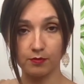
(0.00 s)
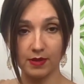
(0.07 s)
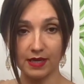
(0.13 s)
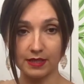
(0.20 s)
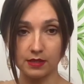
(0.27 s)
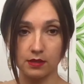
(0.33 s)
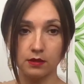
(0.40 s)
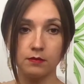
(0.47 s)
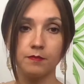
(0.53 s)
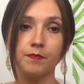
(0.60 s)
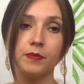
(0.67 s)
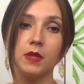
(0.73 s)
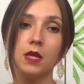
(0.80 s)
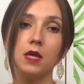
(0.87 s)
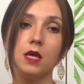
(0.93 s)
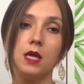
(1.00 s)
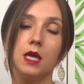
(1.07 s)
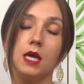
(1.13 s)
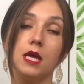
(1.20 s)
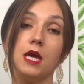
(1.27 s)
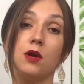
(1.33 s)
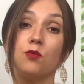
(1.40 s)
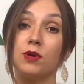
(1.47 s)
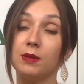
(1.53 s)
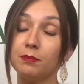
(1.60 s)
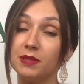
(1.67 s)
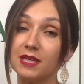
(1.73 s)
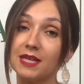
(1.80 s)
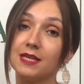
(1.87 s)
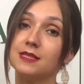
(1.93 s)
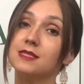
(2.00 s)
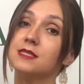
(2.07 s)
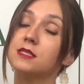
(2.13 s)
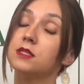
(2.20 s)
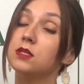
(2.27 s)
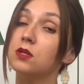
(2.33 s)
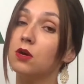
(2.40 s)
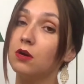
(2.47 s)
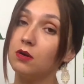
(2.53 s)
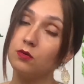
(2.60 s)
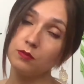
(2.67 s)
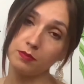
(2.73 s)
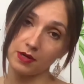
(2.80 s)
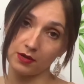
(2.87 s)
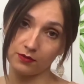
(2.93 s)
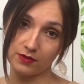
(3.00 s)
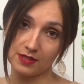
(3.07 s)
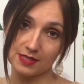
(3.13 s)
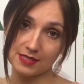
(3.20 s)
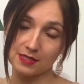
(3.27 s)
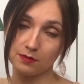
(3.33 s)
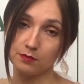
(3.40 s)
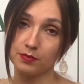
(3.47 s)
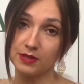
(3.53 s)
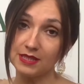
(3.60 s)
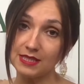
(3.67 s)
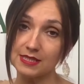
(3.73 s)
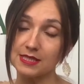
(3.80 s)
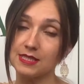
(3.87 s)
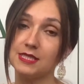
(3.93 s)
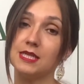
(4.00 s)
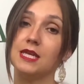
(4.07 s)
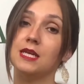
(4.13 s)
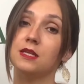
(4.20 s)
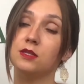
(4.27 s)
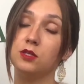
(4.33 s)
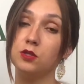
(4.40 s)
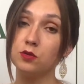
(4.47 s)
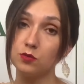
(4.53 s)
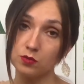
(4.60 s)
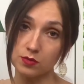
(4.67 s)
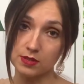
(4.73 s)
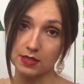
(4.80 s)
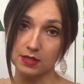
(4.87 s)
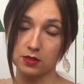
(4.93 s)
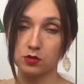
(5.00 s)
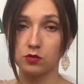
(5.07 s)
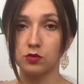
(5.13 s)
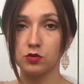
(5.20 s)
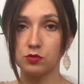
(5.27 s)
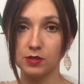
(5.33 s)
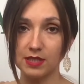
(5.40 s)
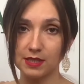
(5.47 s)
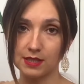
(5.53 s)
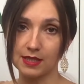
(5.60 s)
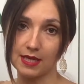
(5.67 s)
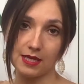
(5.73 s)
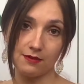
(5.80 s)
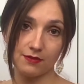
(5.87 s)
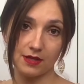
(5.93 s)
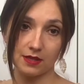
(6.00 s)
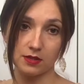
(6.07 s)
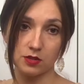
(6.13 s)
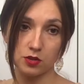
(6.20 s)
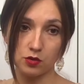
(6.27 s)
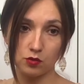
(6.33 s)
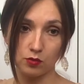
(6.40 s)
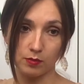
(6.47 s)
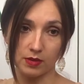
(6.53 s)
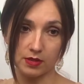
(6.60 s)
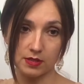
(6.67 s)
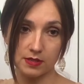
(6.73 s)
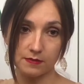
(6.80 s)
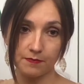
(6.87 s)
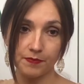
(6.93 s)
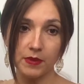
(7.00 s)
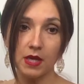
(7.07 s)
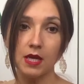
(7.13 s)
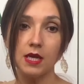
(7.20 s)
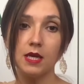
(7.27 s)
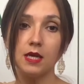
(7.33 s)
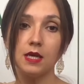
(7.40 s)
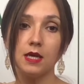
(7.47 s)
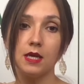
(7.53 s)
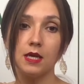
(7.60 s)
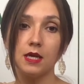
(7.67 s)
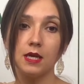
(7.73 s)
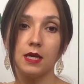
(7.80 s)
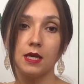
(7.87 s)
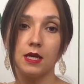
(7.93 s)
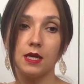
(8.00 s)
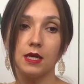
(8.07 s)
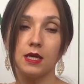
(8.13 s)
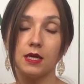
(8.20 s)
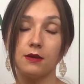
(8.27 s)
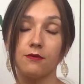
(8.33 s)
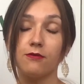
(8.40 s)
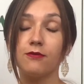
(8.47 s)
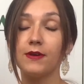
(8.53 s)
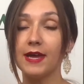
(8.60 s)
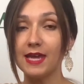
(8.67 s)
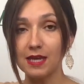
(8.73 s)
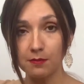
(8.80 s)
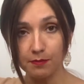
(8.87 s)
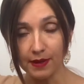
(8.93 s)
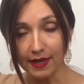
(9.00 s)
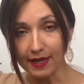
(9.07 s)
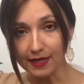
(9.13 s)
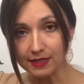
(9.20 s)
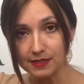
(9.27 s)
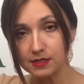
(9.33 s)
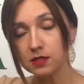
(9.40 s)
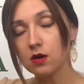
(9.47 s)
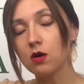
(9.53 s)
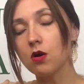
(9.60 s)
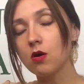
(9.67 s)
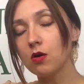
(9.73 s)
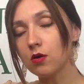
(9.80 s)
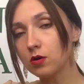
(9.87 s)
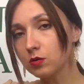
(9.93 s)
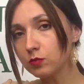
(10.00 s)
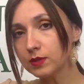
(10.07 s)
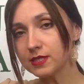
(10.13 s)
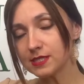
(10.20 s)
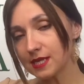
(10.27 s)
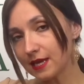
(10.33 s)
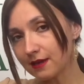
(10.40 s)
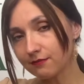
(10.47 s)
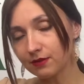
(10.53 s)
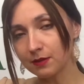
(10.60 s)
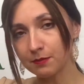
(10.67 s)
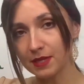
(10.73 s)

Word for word: metal Replicants know about this simplicity and use it to trick naive consumers. Fake bags always have a